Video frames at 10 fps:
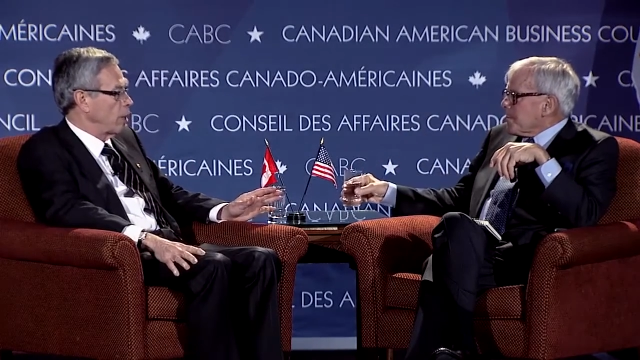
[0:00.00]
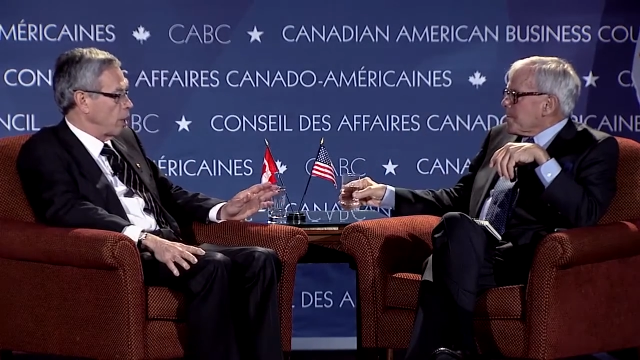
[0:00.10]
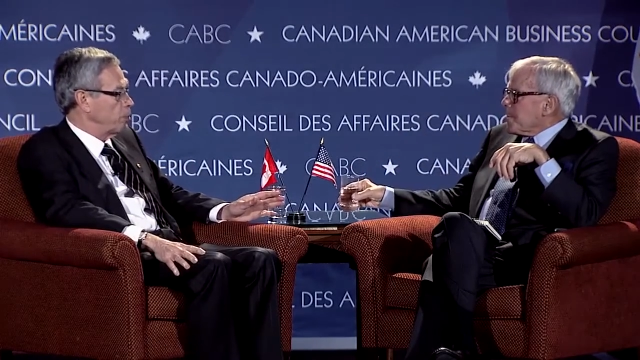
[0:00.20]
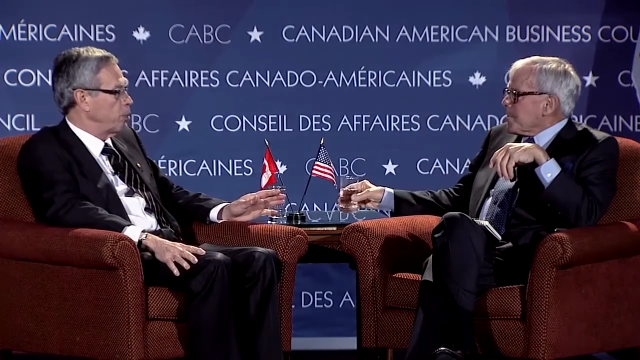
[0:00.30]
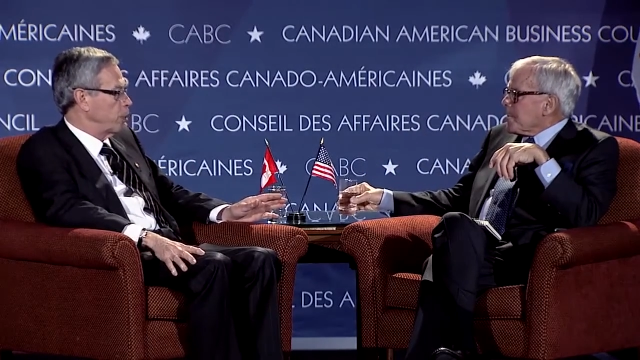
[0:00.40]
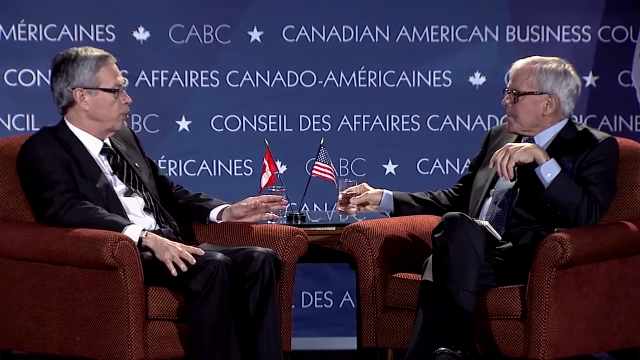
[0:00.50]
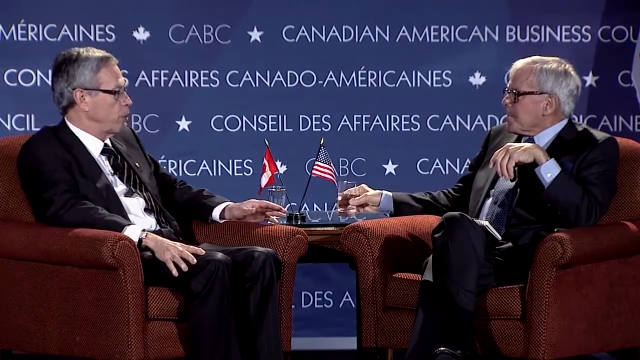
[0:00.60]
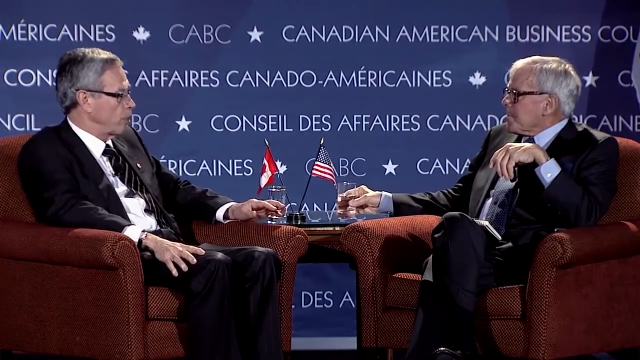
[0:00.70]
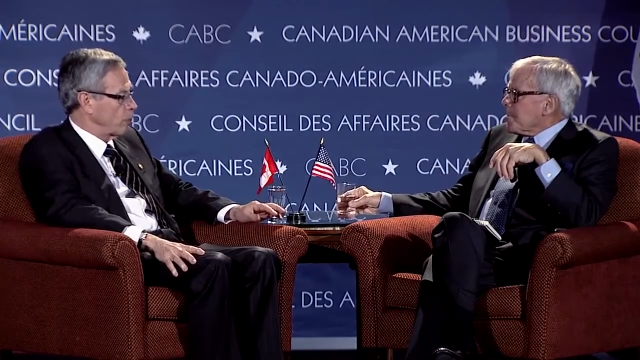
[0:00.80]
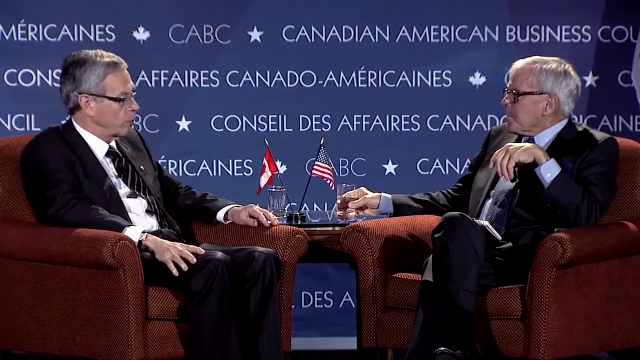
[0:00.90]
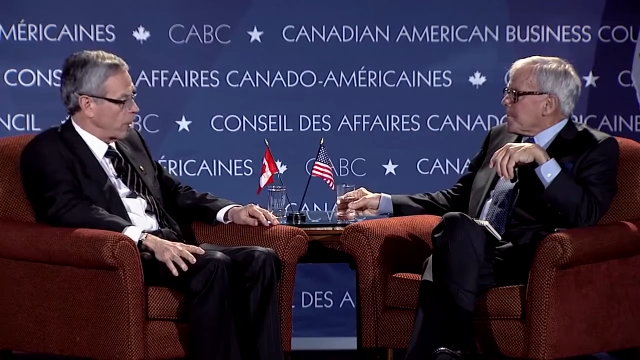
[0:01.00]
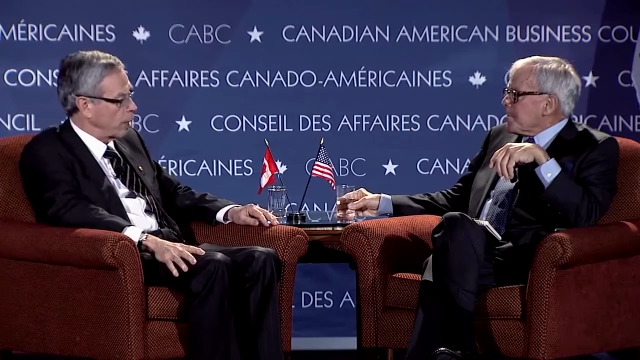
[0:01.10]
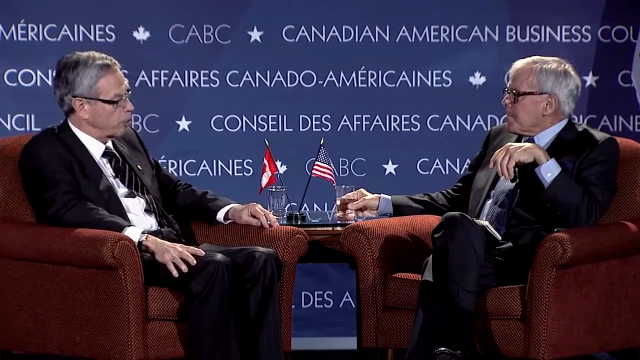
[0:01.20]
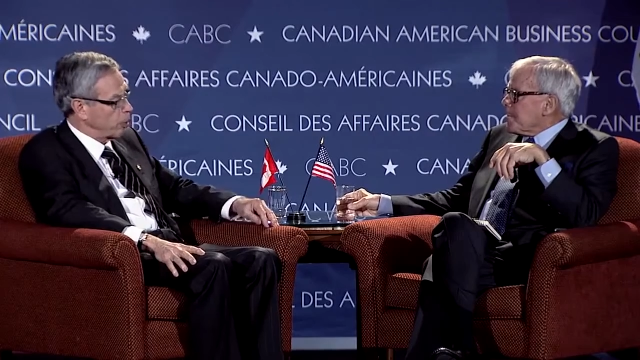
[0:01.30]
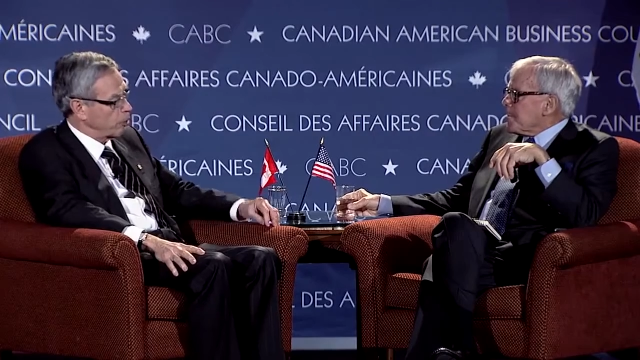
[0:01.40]
Speaker 1: important to
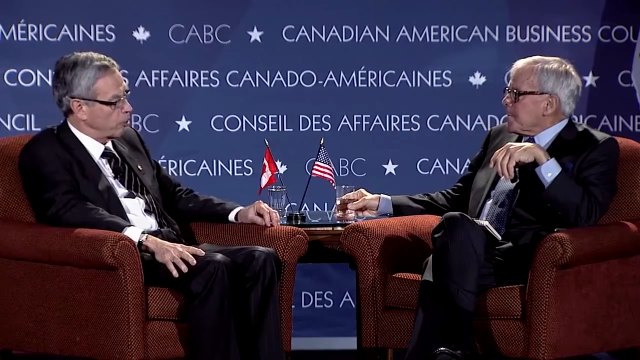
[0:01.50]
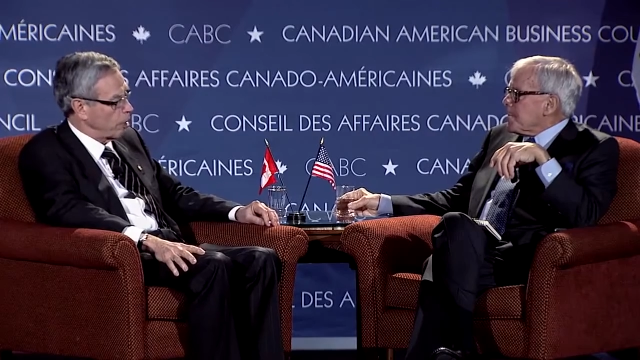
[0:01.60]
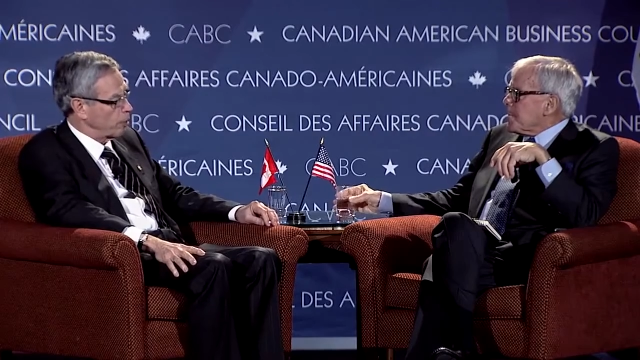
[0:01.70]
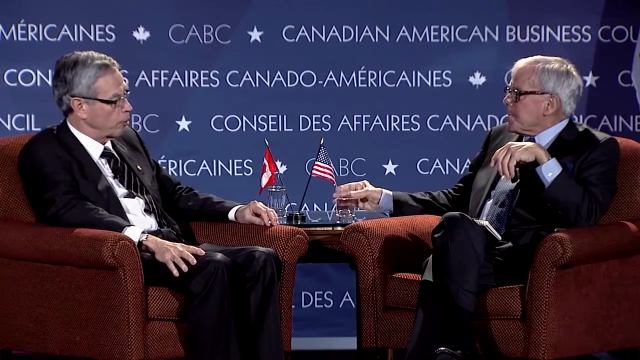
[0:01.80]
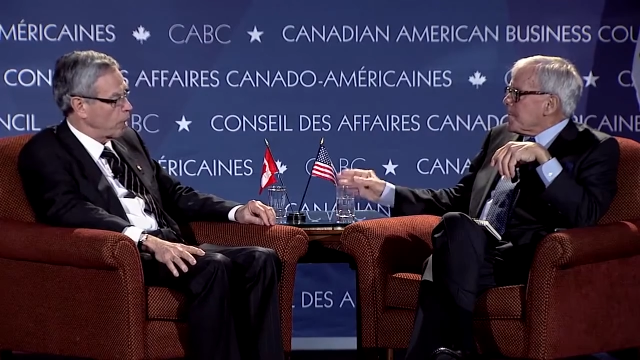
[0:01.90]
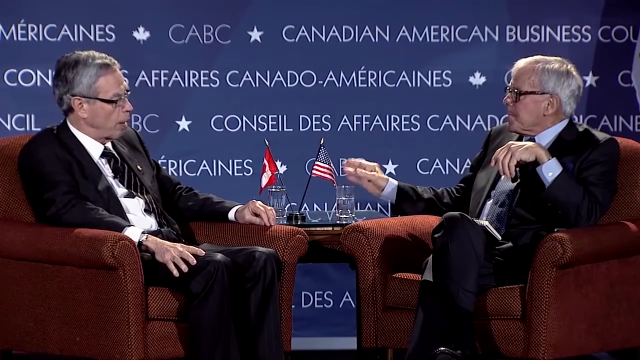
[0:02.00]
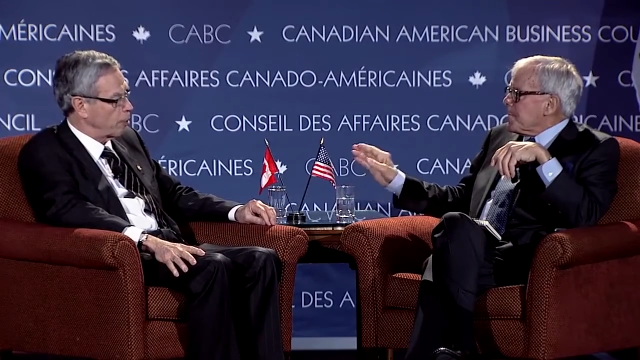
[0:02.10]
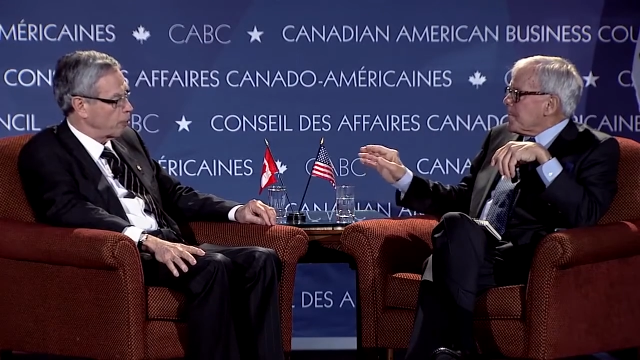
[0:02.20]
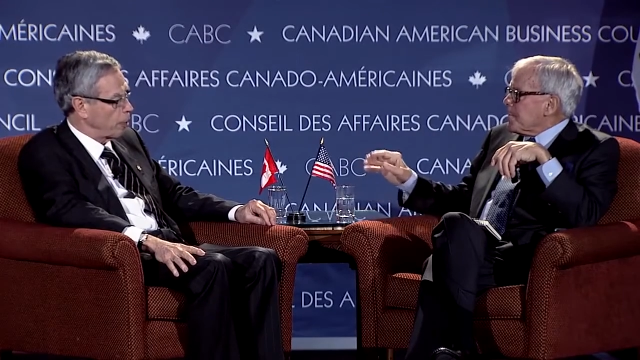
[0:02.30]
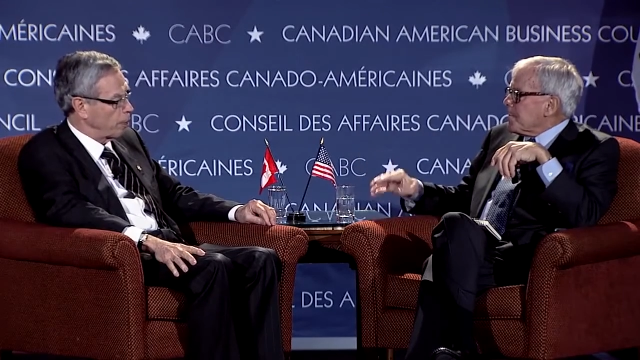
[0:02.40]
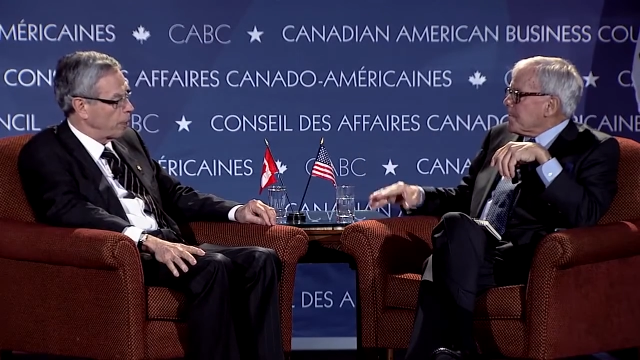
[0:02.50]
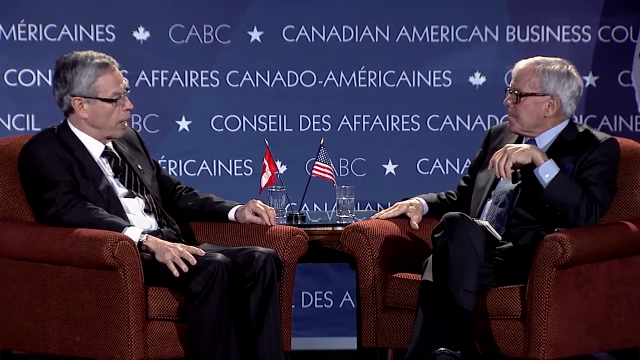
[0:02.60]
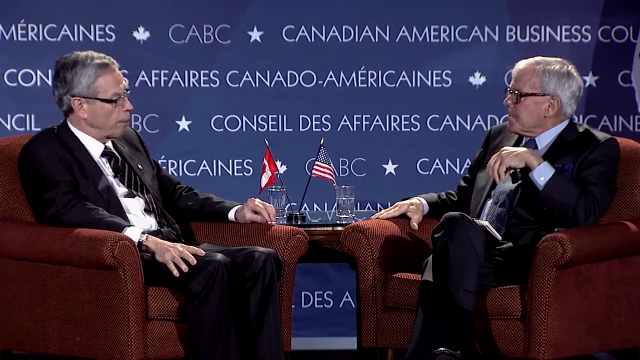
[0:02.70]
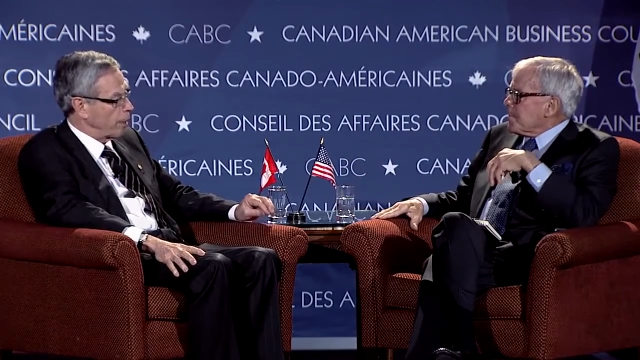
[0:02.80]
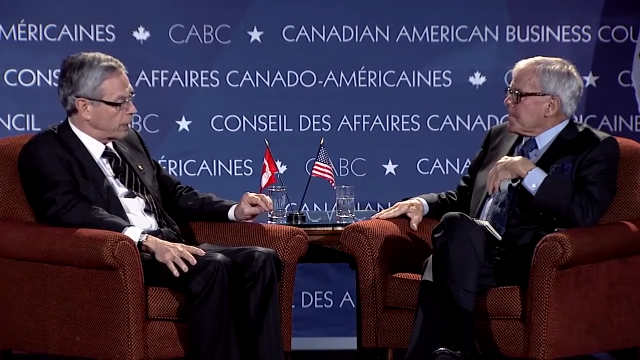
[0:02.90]
understand where someone's coming from.
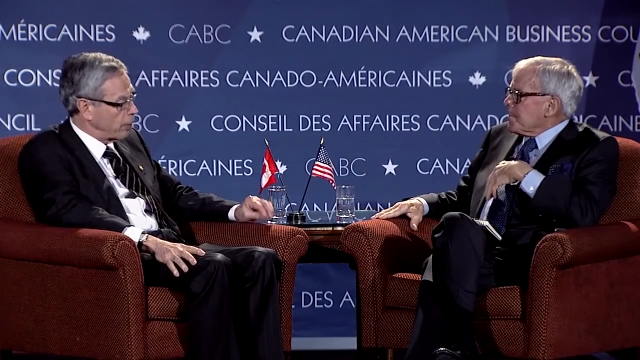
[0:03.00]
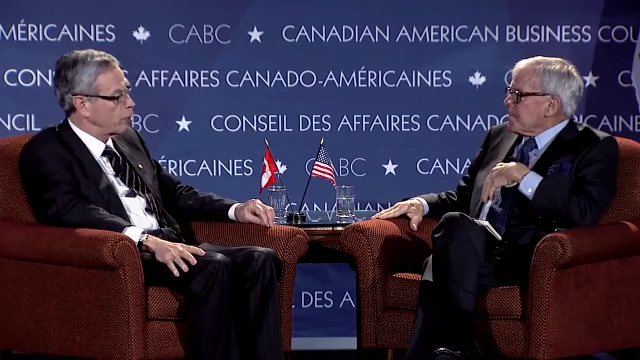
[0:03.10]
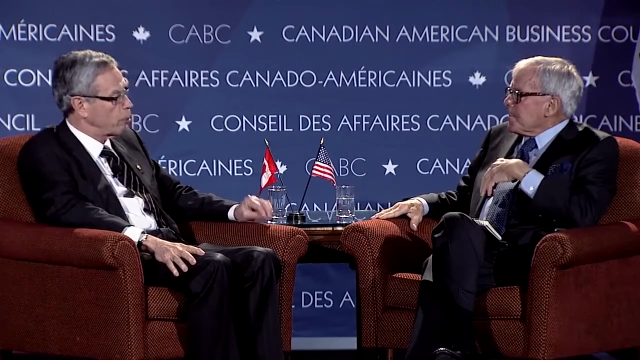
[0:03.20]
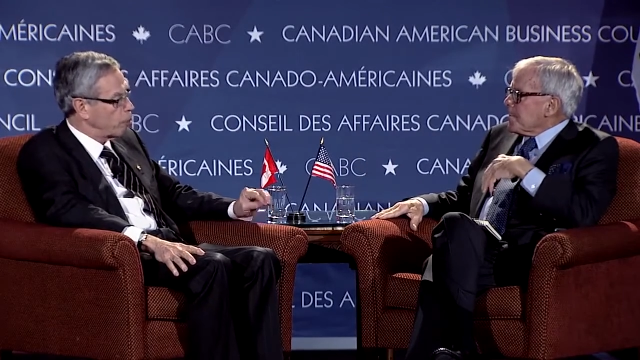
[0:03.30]
But there is a